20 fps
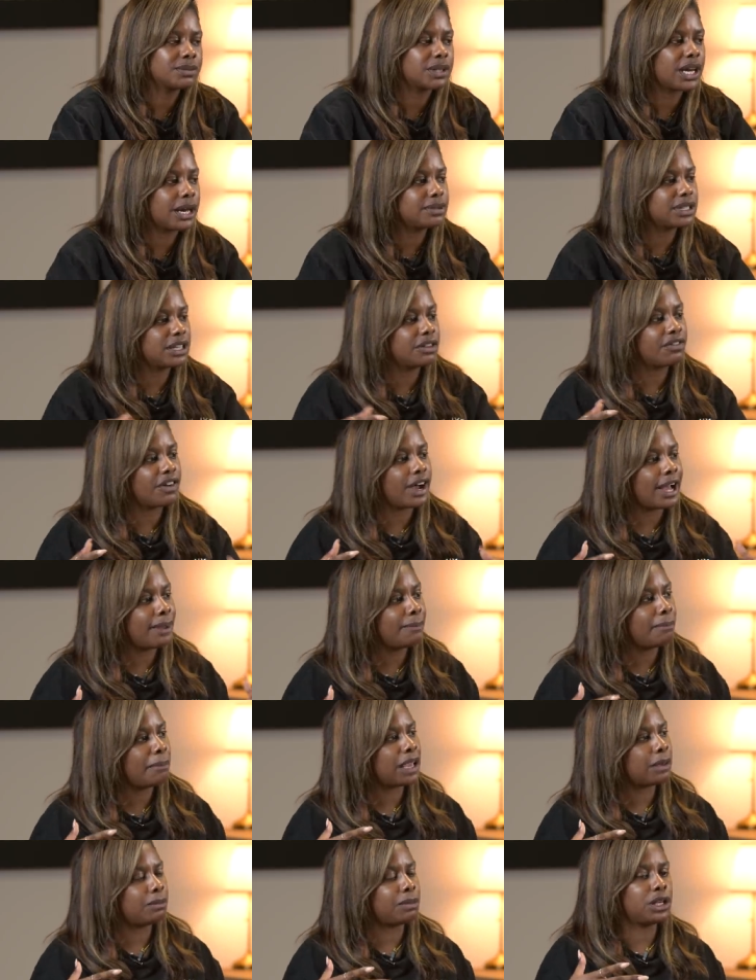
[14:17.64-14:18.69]
sometimes if I
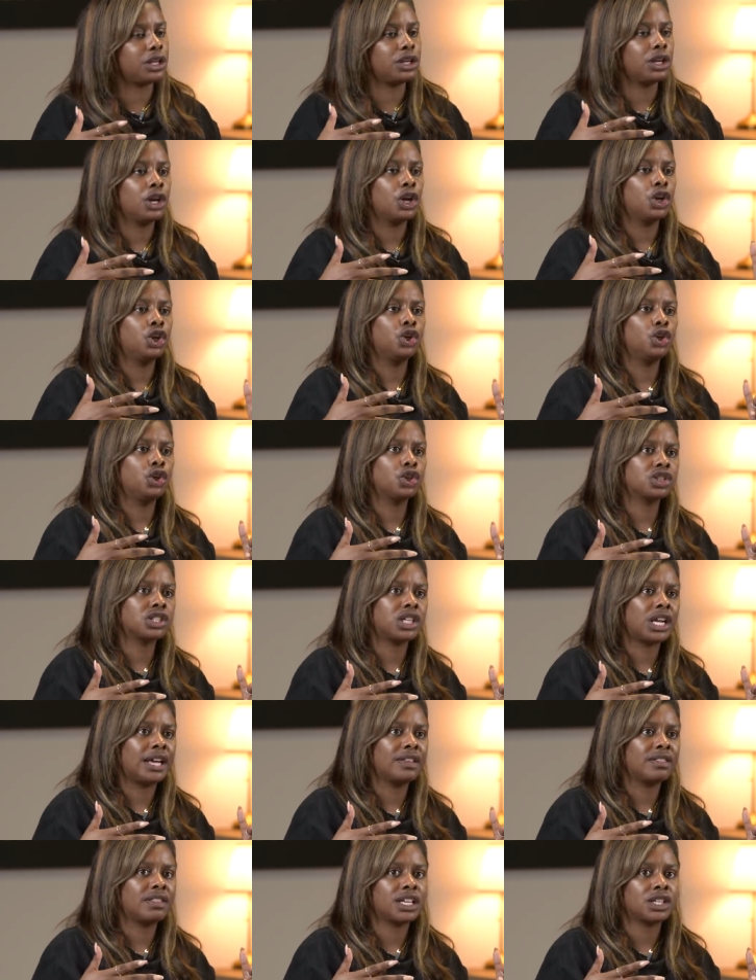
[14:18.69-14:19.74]
maybe looked
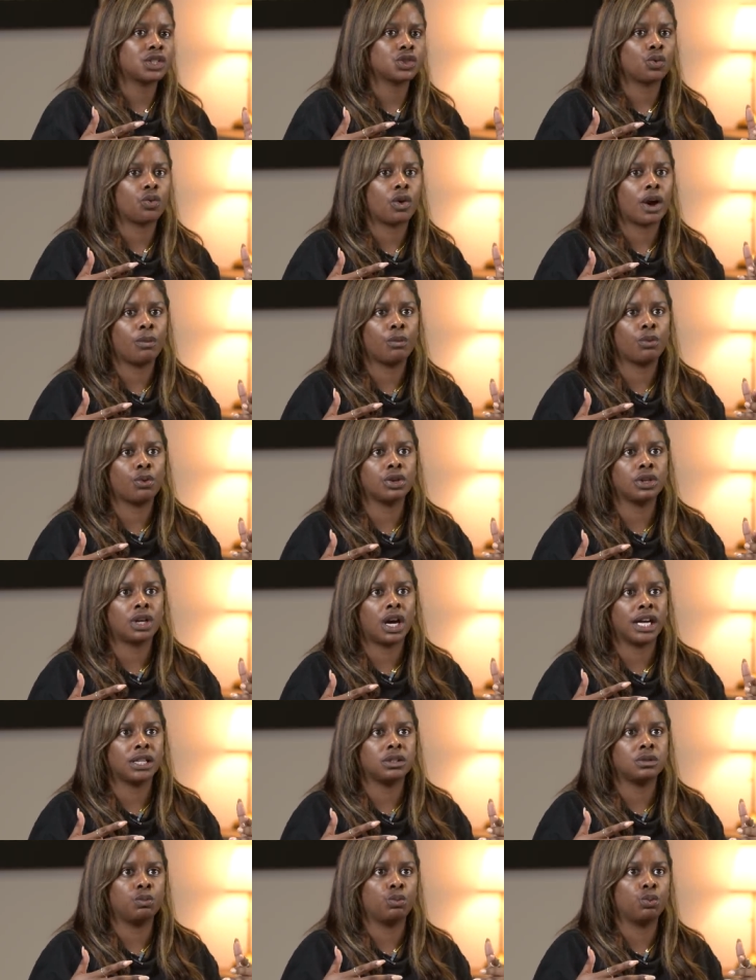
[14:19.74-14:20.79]
like this or I wore,
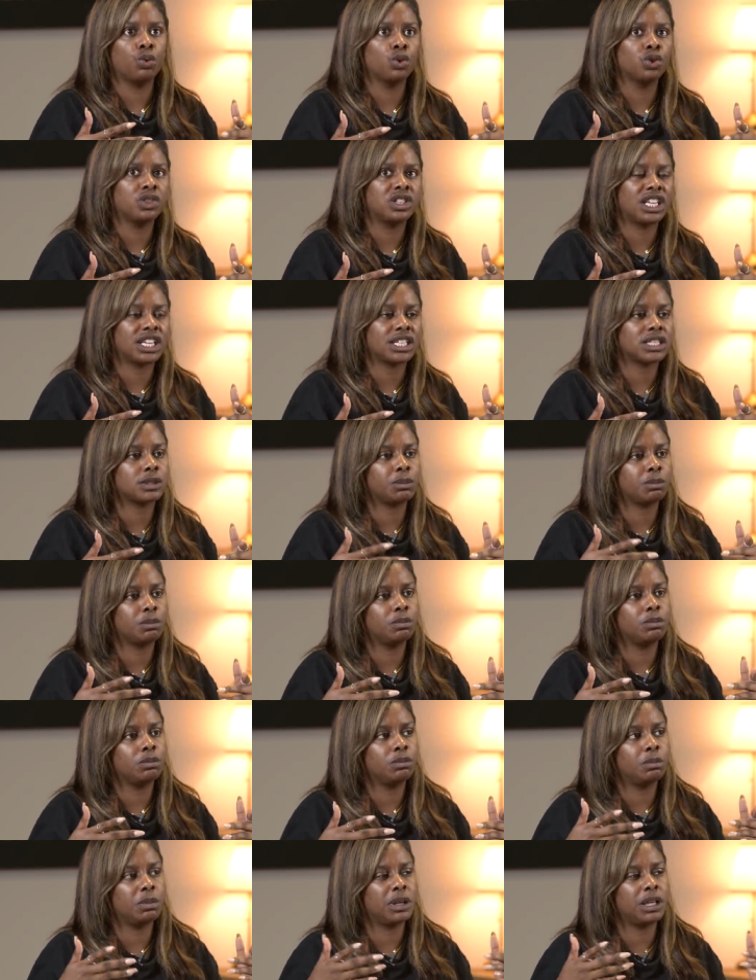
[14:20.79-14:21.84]
I wore this,
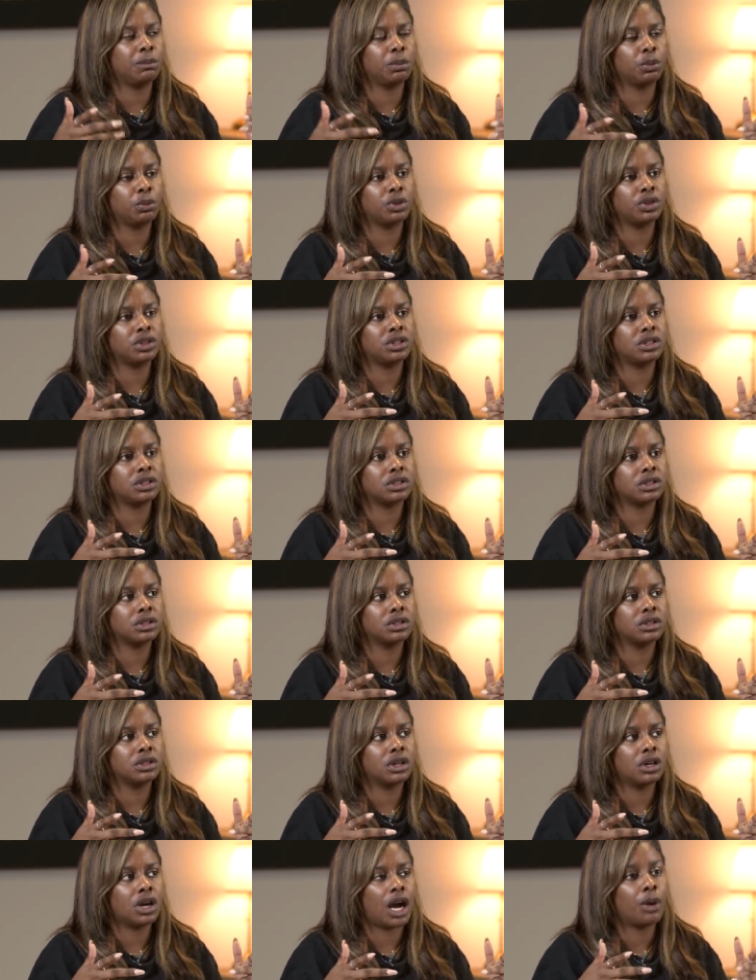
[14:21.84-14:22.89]
people would,
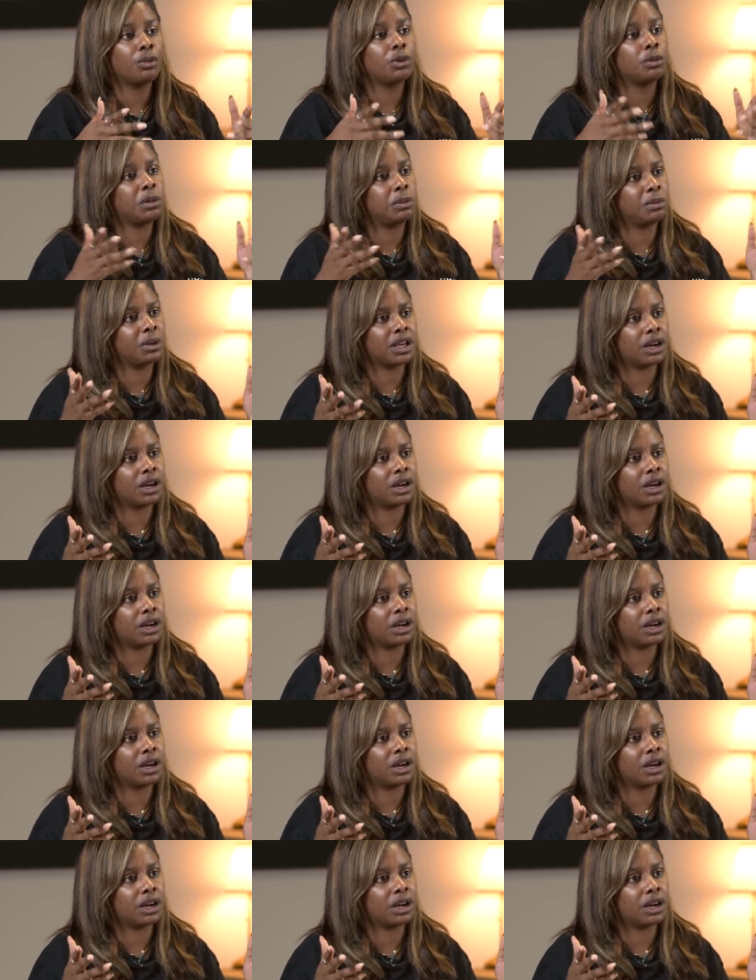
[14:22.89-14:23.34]
I would be